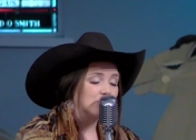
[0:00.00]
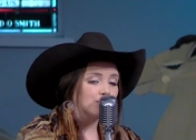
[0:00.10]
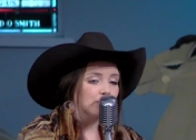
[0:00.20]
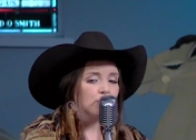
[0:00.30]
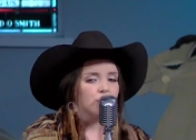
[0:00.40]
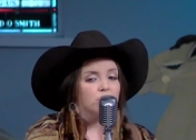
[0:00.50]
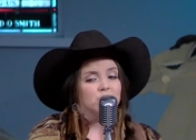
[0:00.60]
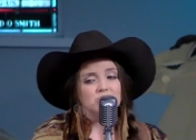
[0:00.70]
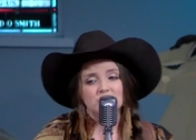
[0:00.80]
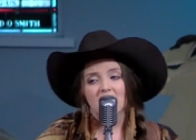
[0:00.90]
of
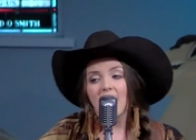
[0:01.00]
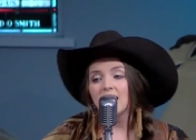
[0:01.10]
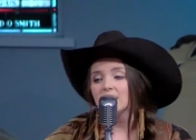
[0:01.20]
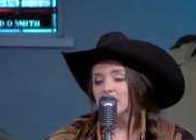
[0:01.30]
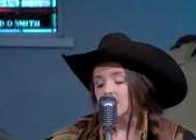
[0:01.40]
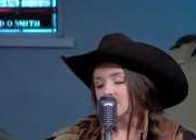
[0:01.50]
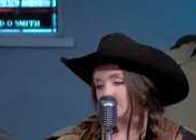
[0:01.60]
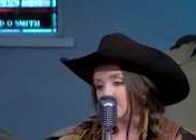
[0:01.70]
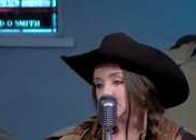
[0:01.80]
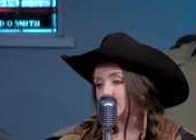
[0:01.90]
moonshine,
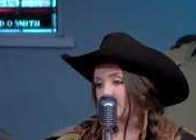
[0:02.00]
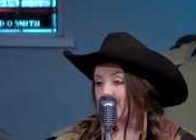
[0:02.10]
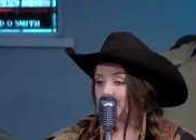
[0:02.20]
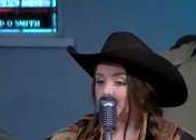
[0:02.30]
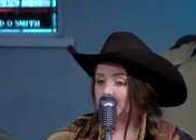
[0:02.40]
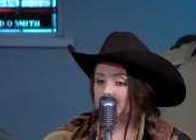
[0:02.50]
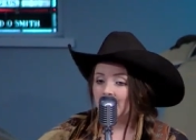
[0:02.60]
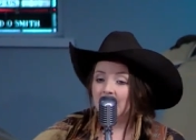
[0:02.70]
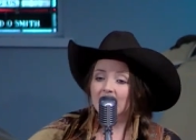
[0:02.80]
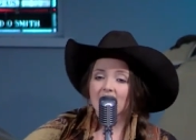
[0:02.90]
teardrop in
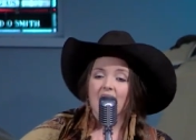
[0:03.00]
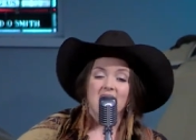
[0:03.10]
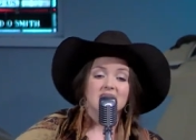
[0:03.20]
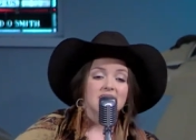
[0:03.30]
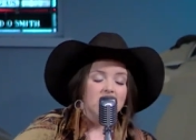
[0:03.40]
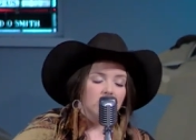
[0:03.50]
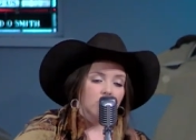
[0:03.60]
my eye,